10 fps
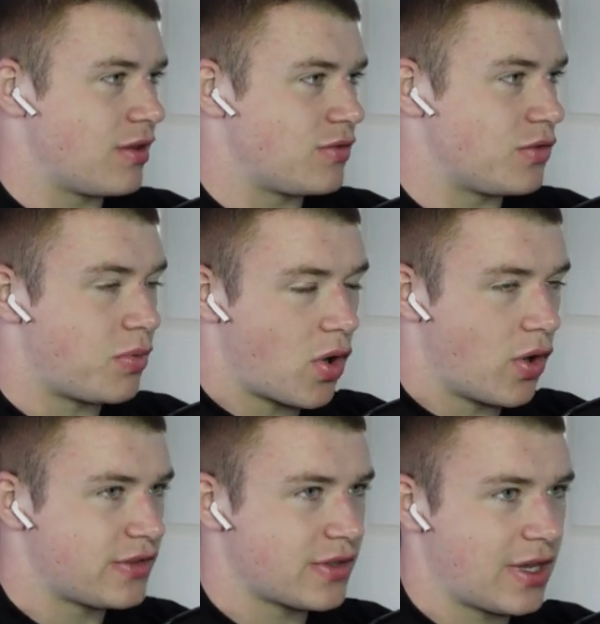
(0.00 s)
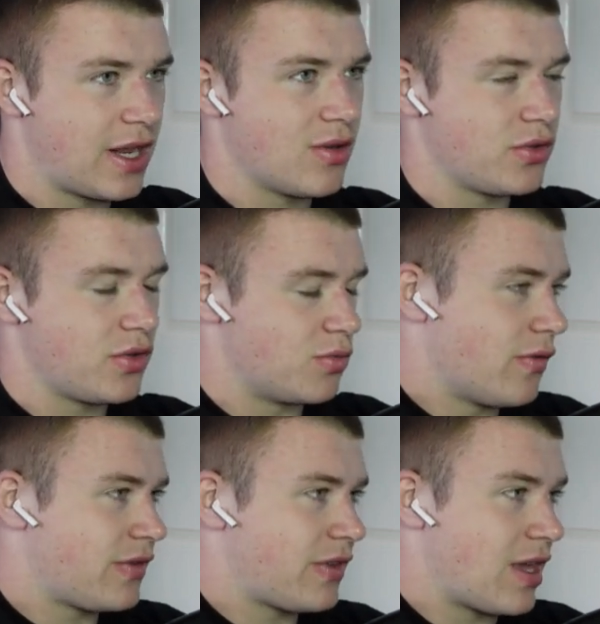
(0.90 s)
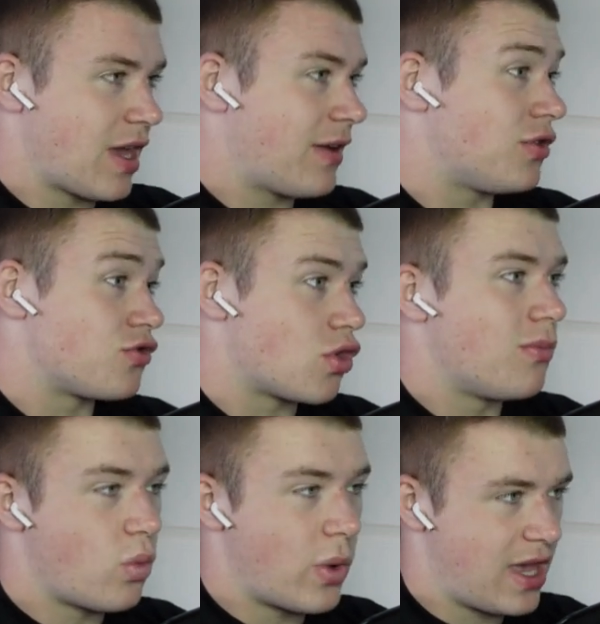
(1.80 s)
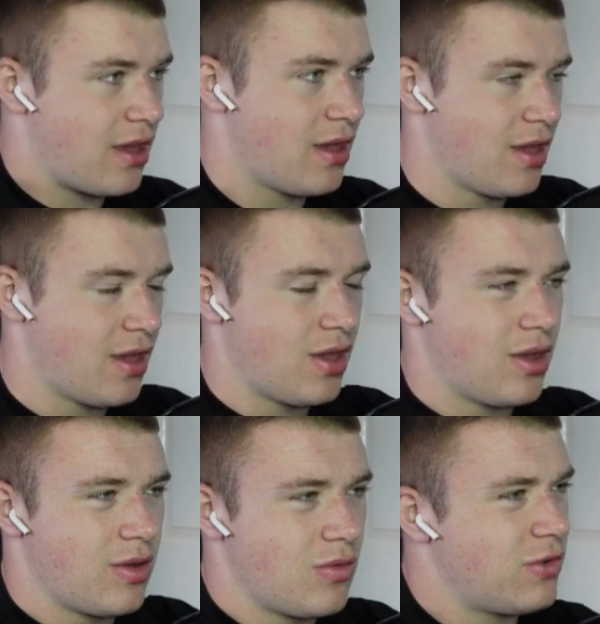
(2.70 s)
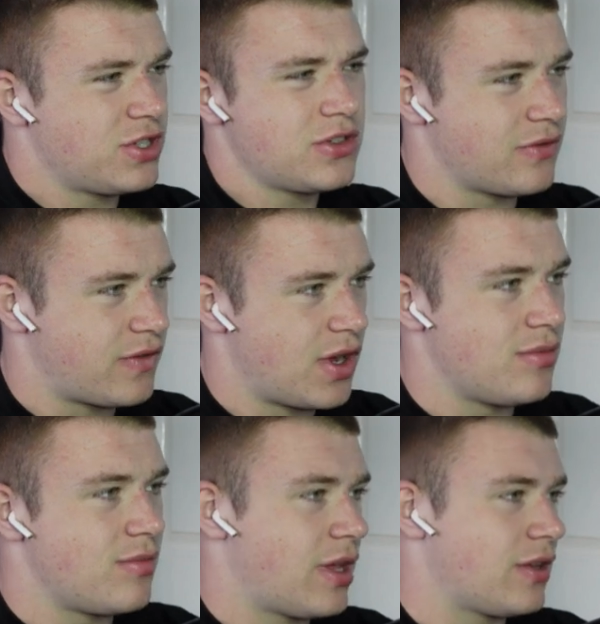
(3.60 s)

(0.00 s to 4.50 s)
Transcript: You pause, and then you'll obviously have to drop weight, which isn't fun.